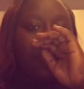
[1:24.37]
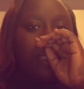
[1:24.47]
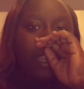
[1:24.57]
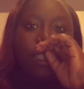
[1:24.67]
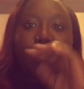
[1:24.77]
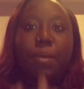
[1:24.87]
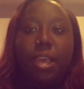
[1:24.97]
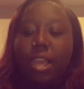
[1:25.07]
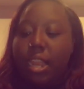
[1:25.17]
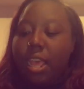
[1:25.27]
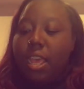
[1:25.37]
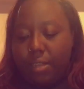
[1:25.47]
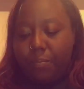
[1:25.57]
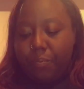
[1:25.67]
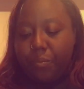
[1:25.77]
is in Japan,
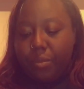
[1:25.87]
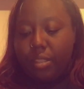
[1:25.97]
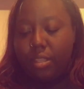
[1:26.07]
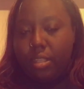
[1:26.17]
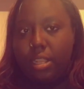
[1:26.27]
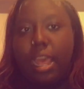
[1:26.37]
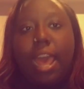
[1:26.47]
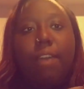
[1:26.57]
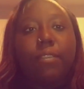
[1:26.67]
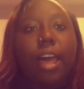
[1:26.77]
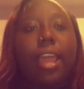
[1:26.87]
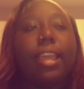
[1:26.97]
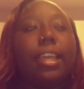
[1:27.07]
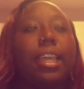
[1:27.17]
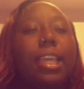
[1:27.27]
have
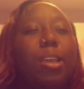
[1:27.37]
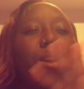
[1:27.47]
like